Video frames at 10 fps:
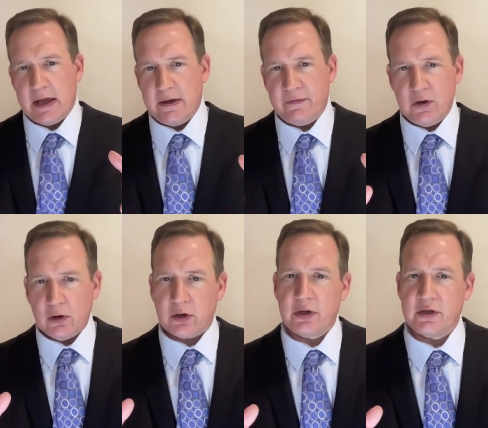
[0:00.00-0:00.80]
if
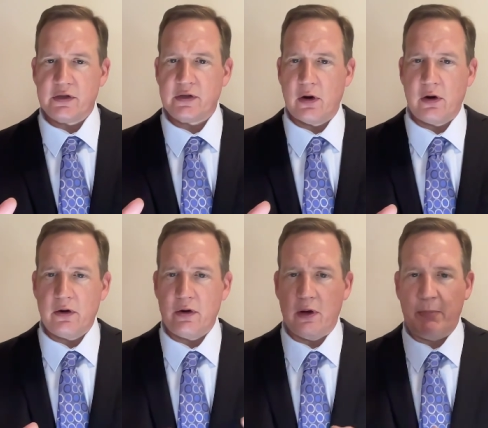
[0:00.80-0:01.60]
you're
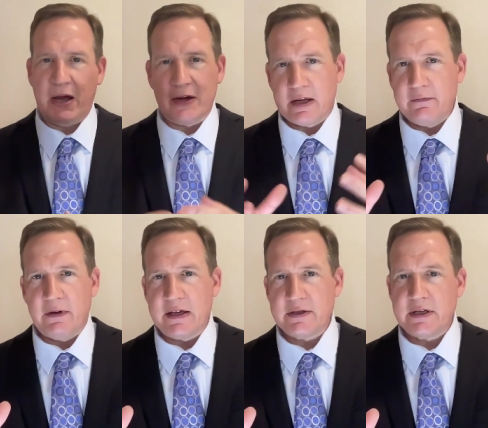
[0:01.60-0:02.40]
concerned about
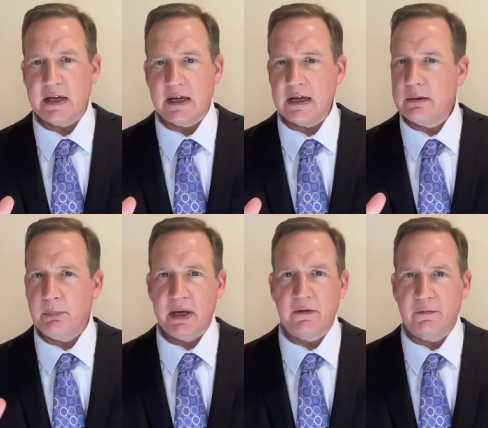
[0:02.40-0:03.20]
investing in
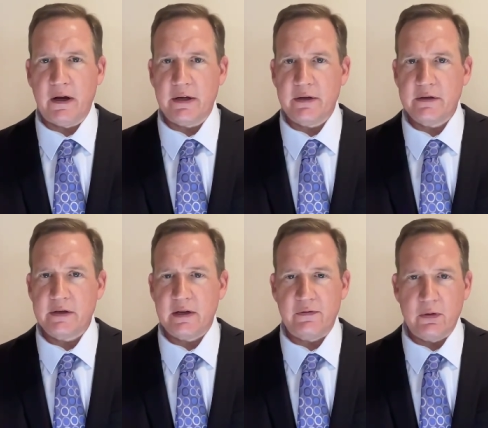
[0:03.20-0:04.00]
big funds,
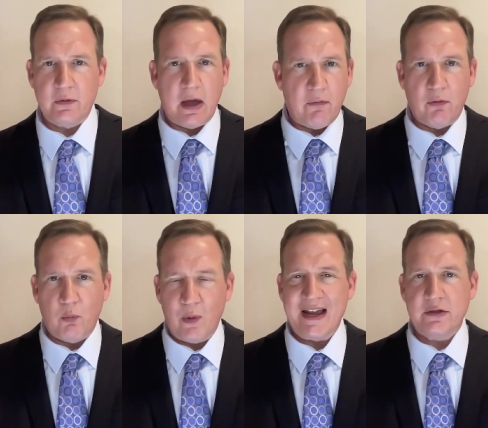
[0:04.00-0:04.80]
if you have
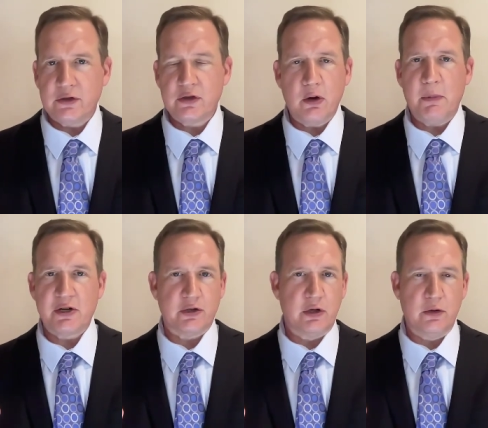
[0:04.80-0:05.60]
read so
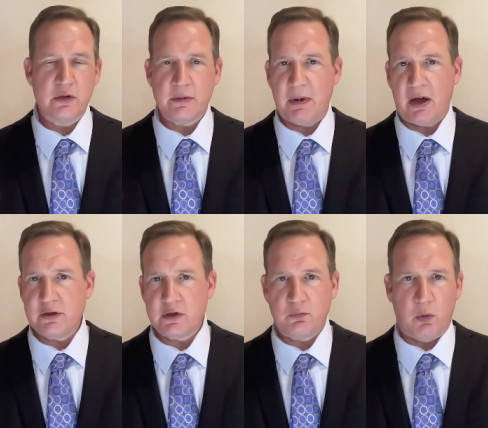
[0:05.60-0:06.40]
much news
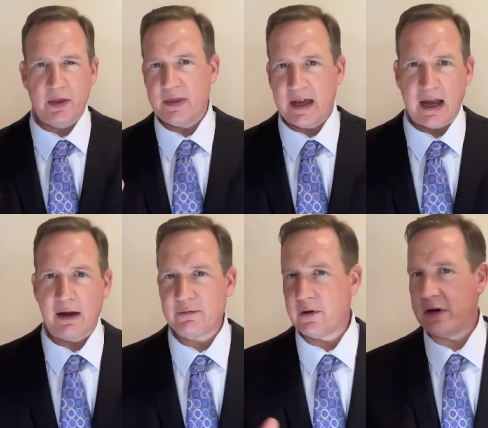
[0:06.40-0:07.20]
about just one thing
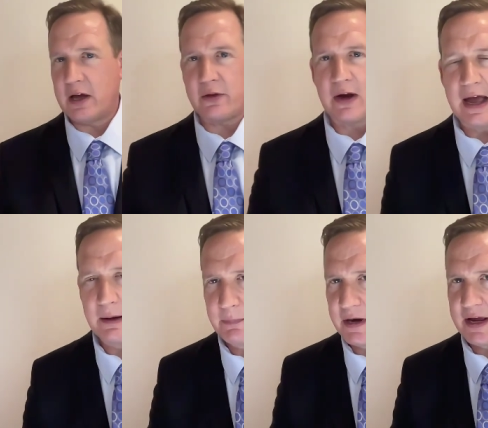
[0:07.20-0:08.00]
after another
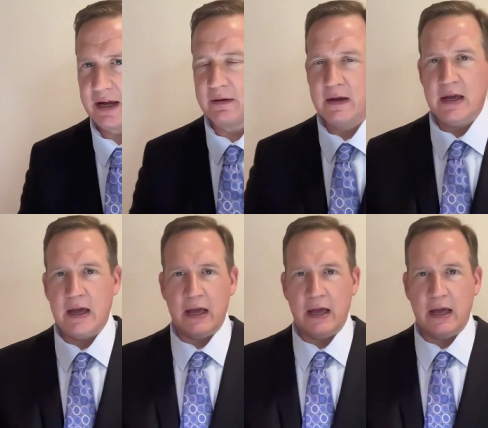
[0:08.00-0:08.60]
happening,